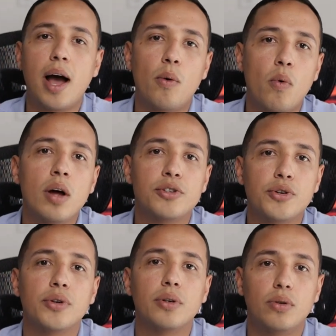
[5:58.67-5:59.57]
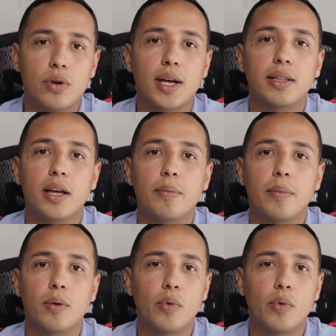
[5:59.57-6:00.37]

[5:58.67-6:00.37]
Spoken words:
I want you to look at them